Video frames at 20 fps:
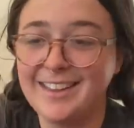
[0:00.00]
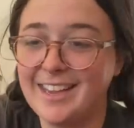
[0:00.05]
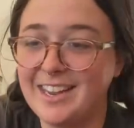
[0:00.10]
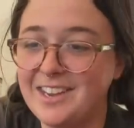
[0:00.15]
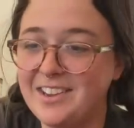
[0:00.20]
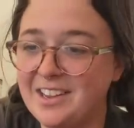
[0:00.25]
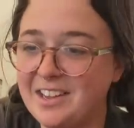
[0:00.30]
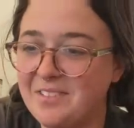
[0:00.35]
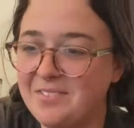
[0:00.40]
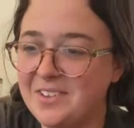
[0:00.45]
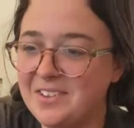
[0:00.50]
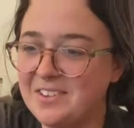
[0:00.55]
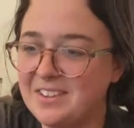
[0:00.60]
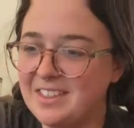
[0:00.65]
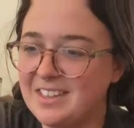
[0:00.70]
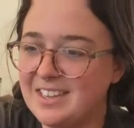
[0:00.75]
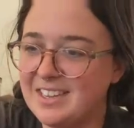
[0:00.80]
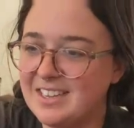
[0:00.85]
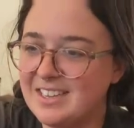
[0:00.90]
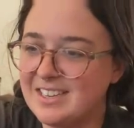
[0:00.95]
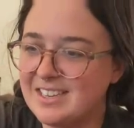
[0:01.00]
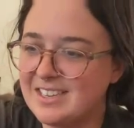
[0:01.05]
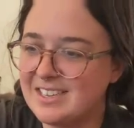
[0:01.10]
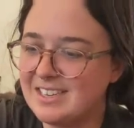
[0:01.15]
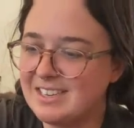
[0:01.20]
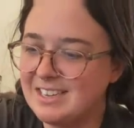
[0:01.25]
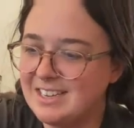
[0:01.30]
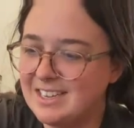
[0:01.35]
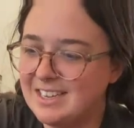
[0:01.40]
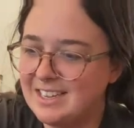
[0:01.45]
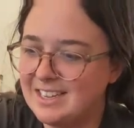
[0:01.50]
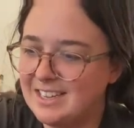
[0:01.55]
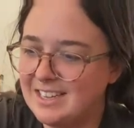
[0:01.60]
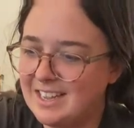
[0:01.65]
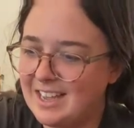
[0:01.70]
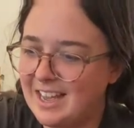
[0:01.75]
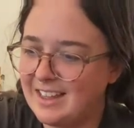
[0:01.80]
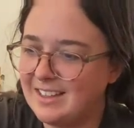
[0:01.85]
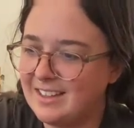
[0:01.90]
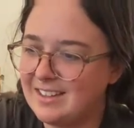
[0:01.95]
Can you help me with this?
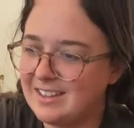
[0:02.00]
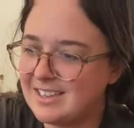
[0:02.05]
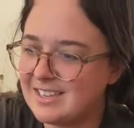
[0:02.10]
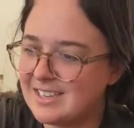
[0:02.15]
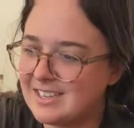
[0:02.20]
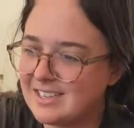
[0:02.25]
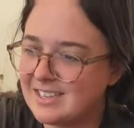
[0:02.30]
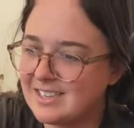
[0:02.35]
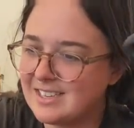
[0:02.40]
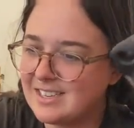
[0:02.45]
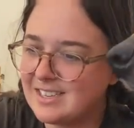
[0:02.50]
I think this is